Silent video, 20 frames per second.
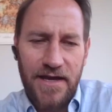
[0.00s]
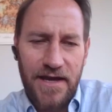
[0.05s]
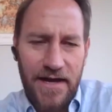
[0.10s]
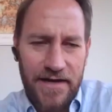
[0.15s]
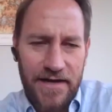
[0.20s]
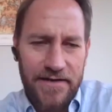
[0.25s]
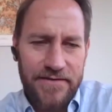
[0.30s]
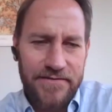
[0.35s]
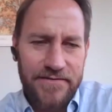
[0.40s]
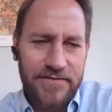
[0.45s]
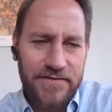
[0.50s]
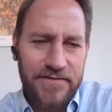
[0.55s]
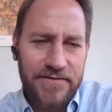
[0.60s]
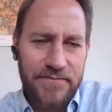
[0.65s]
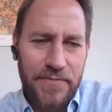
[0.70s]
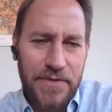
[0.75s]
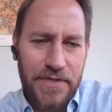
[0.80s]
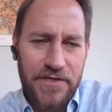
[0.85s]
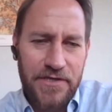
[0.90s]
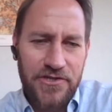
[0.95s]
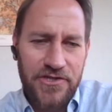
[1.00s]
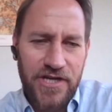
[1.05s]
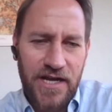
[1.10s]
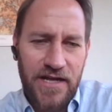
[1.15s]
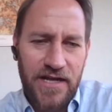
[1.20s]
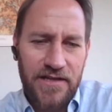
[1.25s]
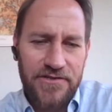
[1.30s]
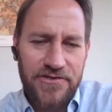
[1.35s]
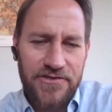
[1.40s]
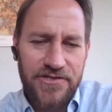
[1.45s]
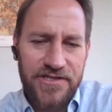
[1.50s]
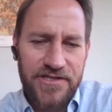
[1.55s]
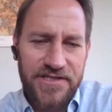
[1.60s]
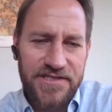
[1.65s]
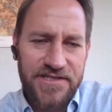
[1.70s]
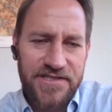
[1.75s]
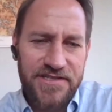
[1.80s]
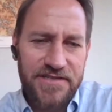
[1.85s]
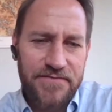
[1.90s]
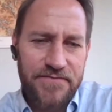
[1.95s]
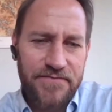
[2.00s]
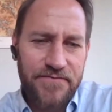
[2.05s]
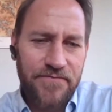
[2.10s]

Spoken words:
Yeah, big challenges.